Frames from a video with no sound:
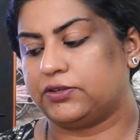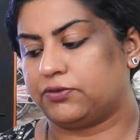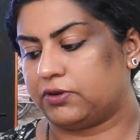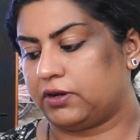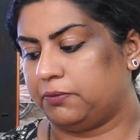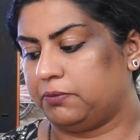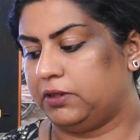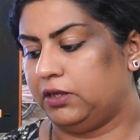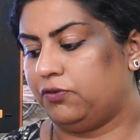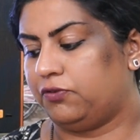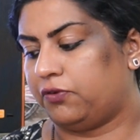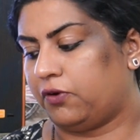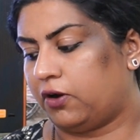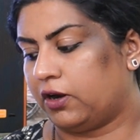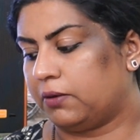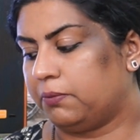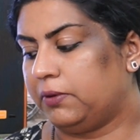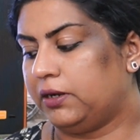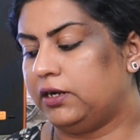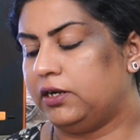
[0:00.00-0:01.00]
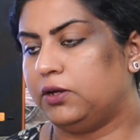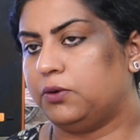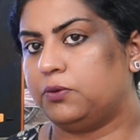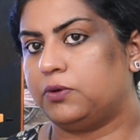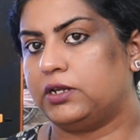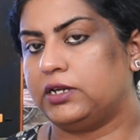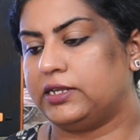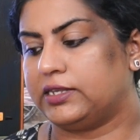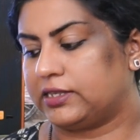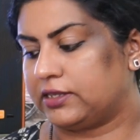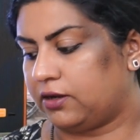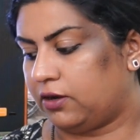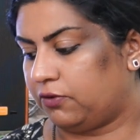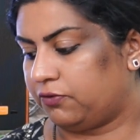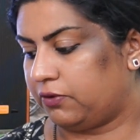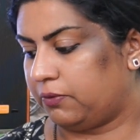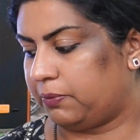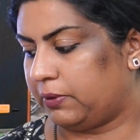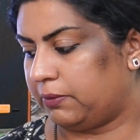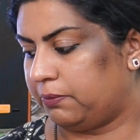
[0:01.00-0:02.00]
from the formal duties of
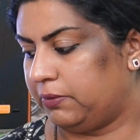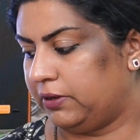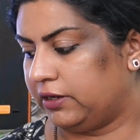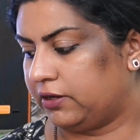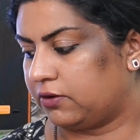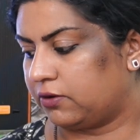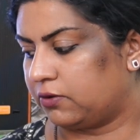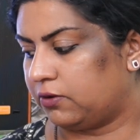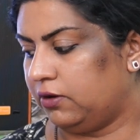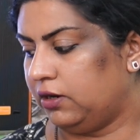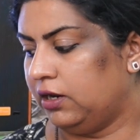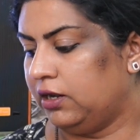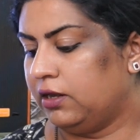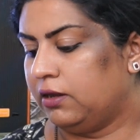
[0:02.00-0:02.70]
a public role